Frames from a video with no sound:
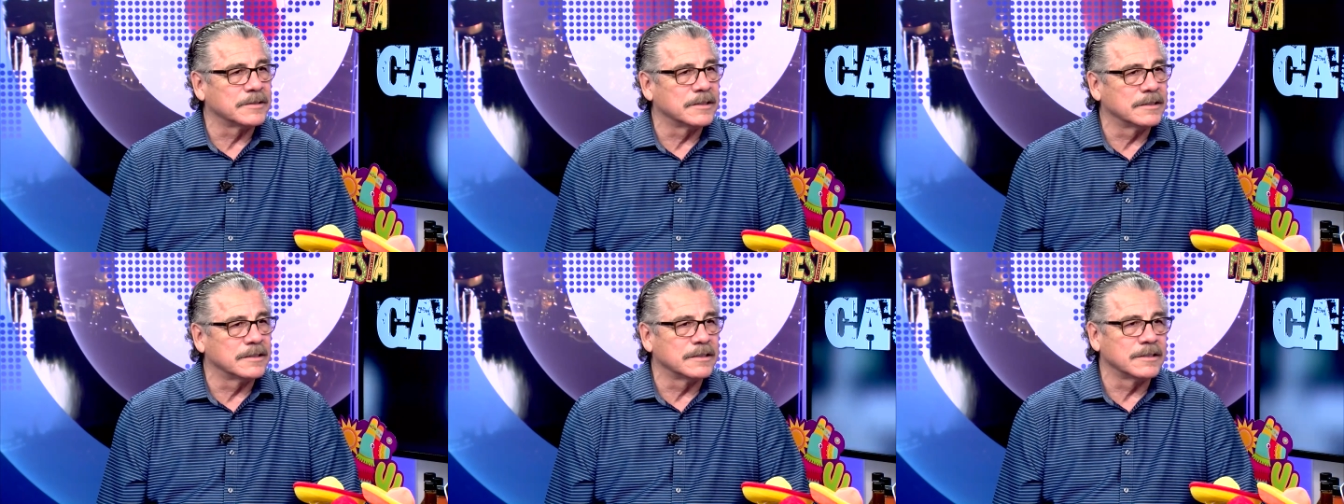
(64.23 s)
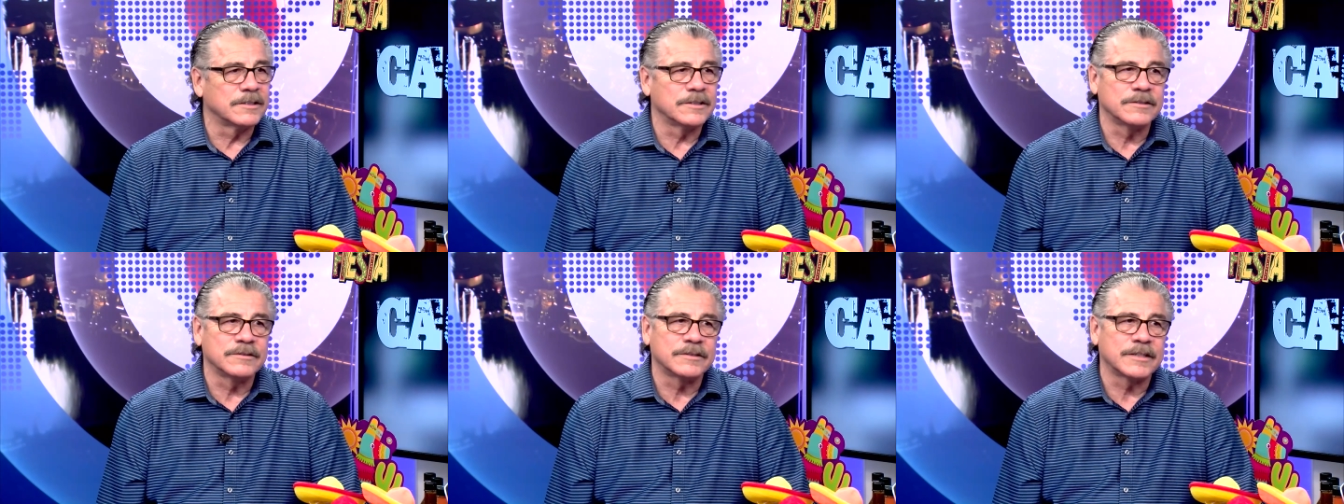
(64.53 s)
and
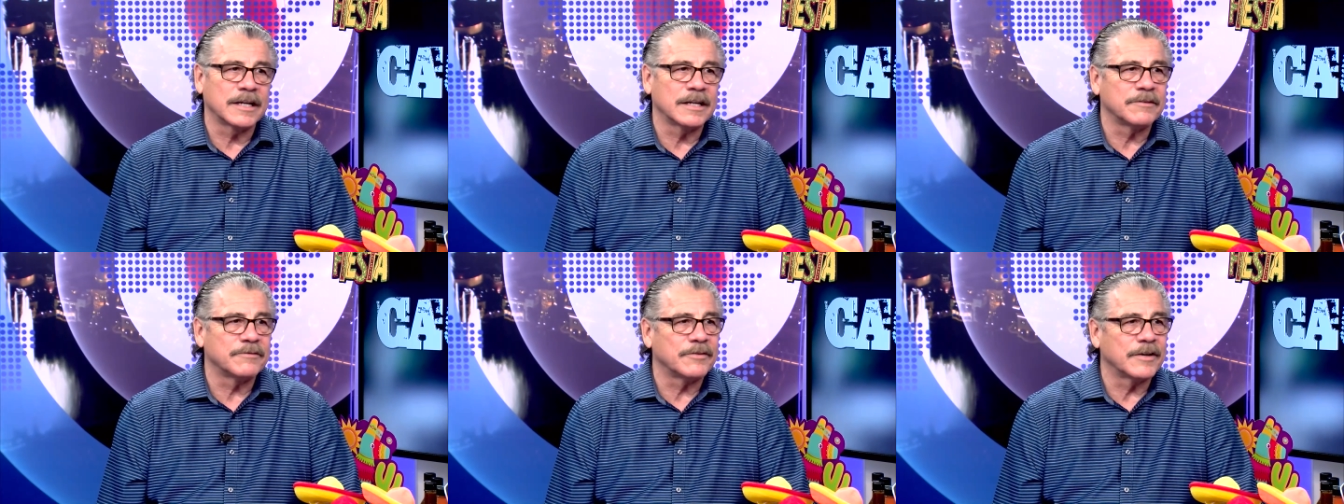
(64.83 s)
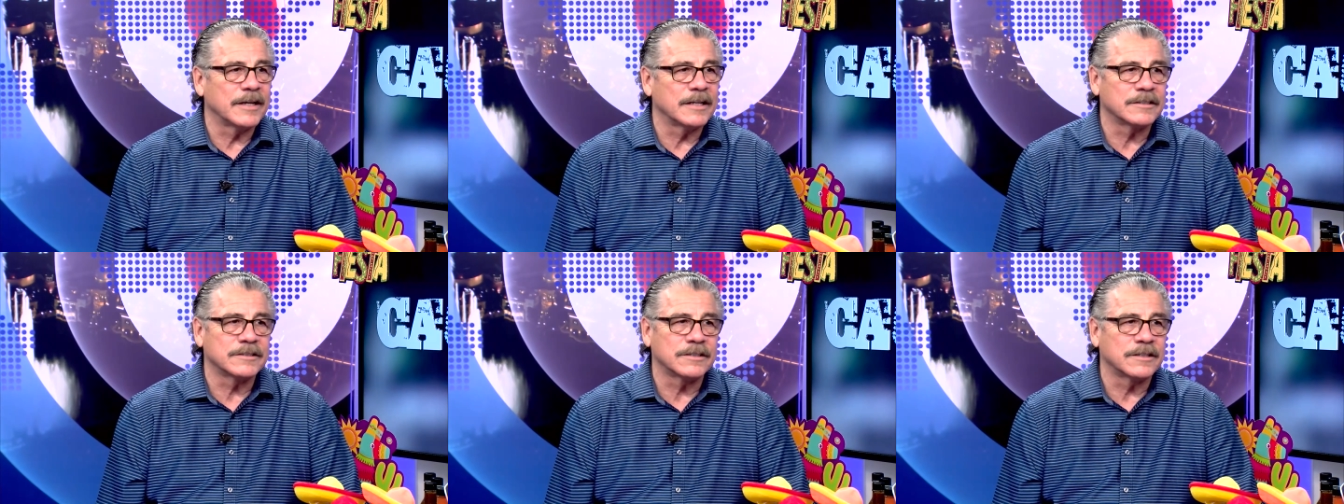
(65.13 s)
the UK
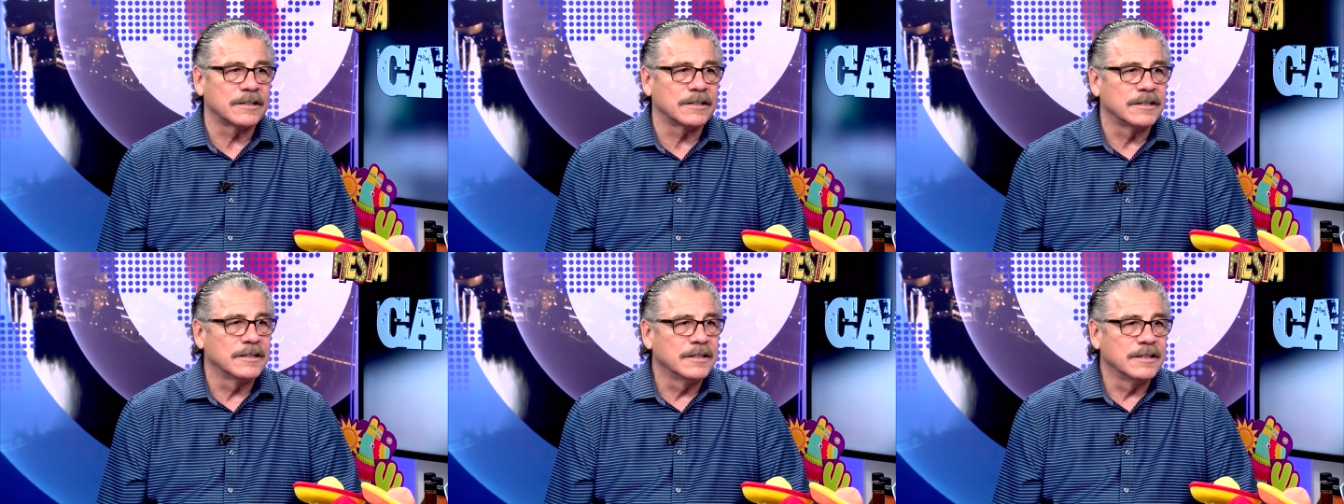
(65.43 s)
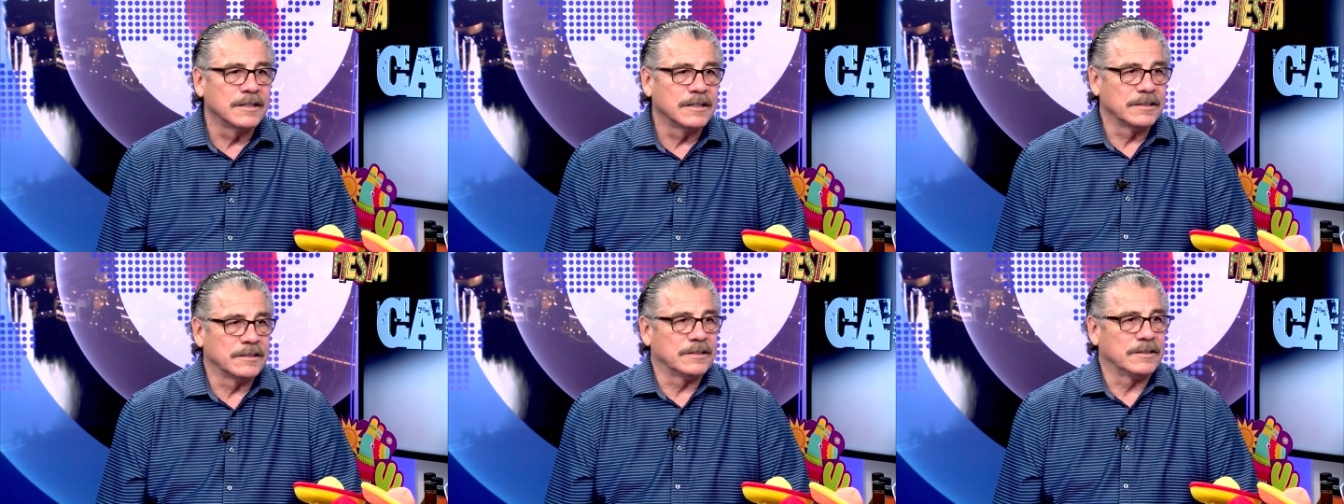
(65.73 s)
fans are
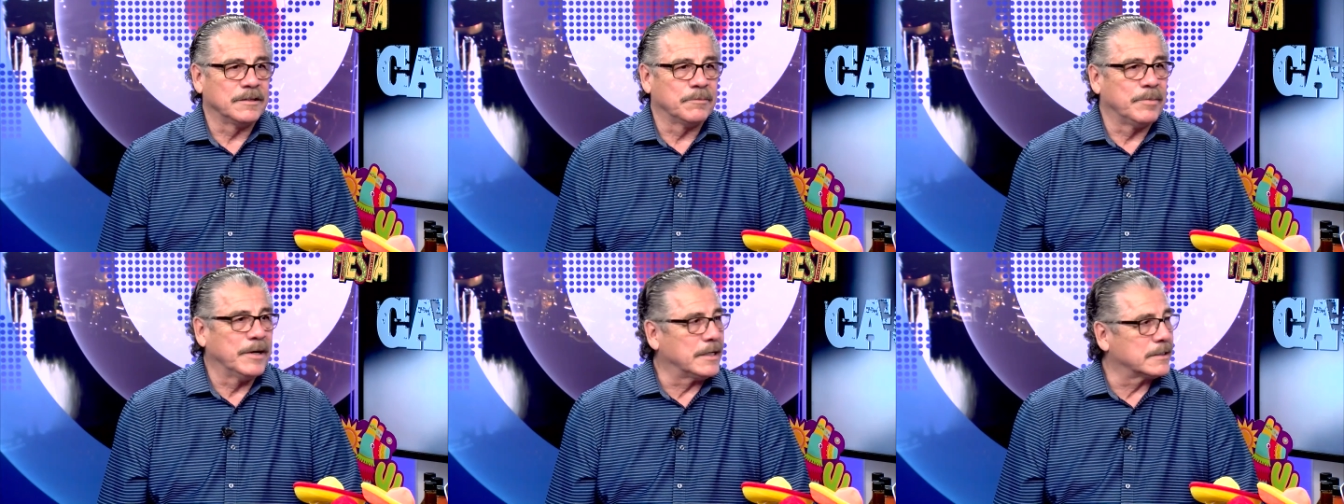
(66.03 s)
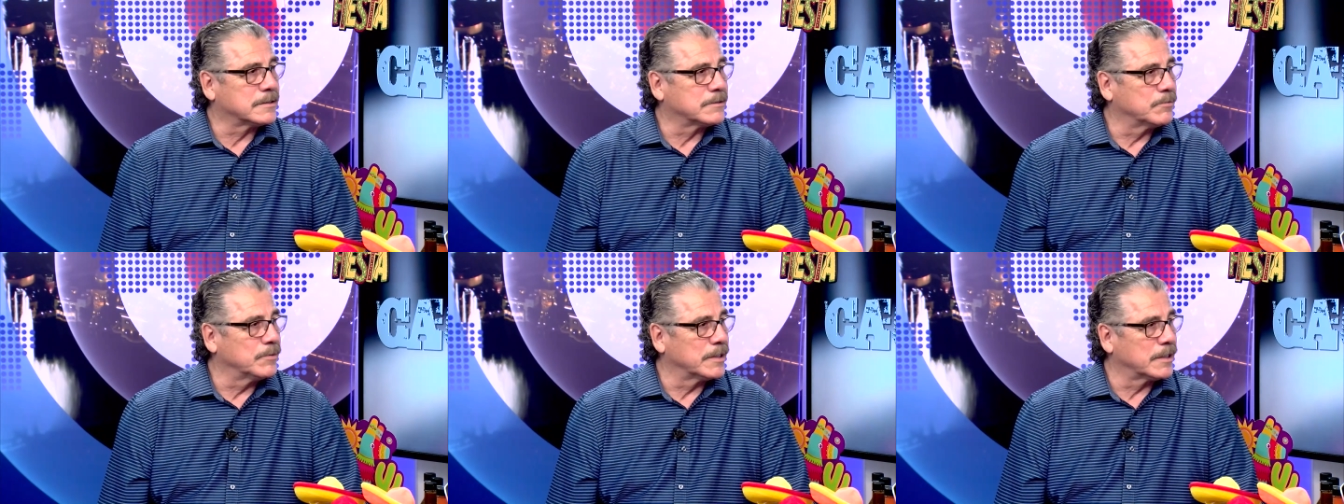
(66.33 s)
the
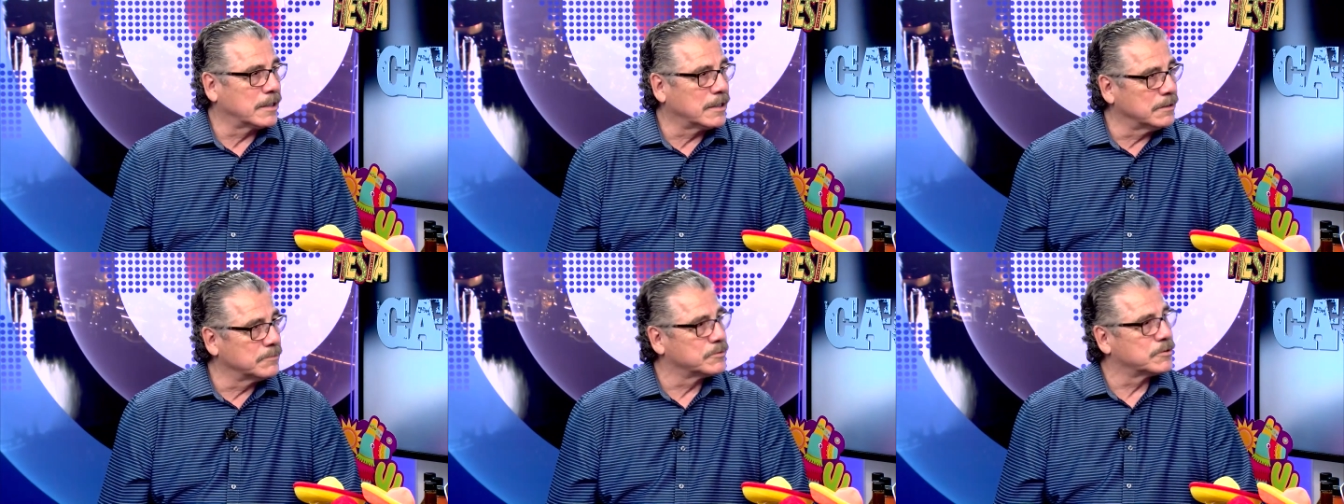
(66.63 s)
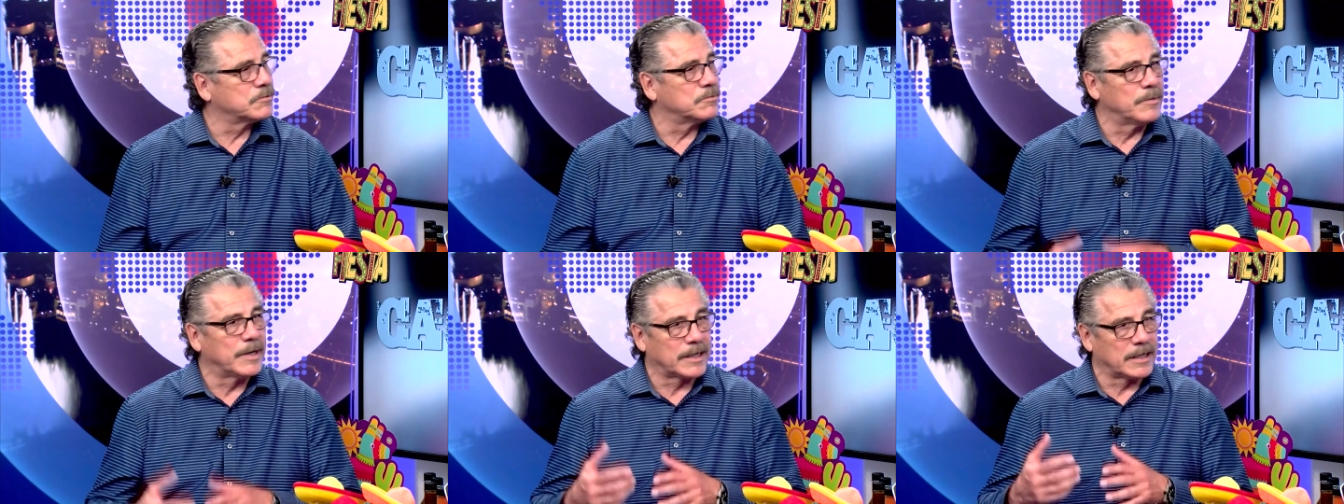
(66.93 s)
best when it comes
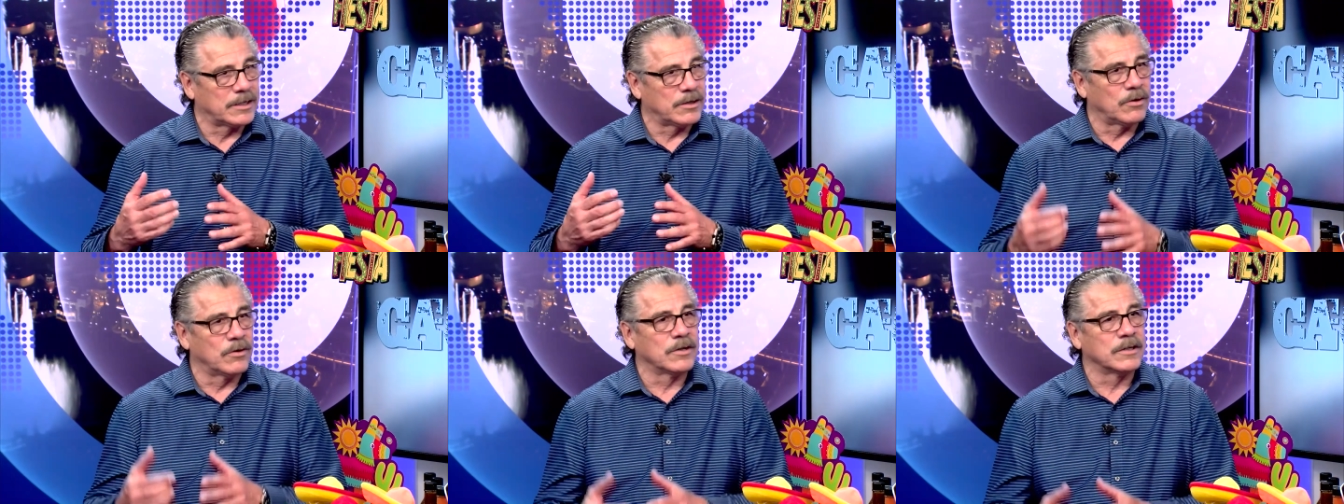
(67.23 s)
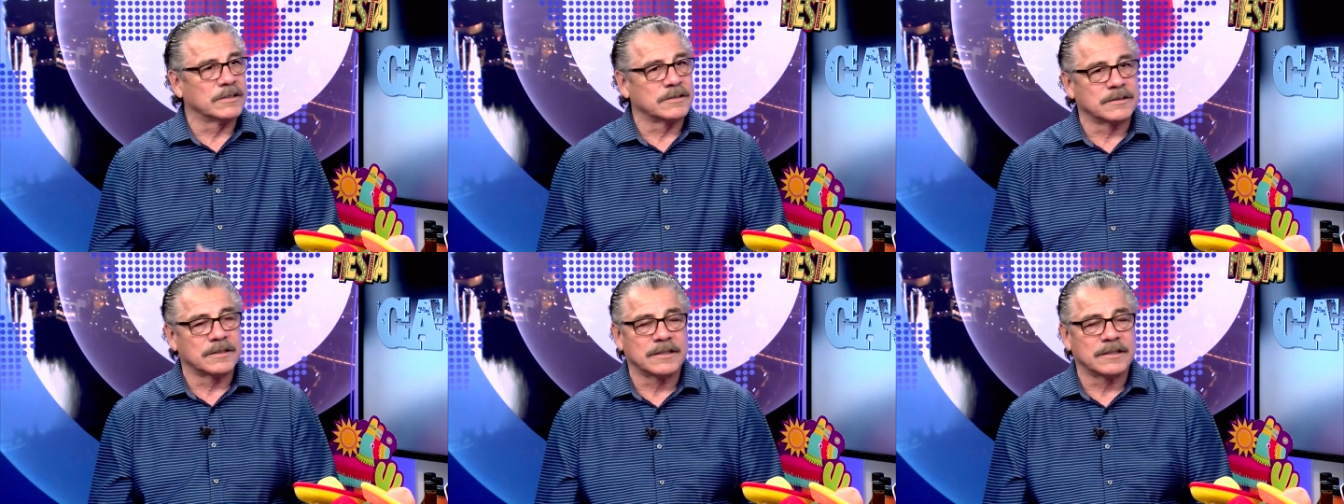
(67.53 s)
to making noise.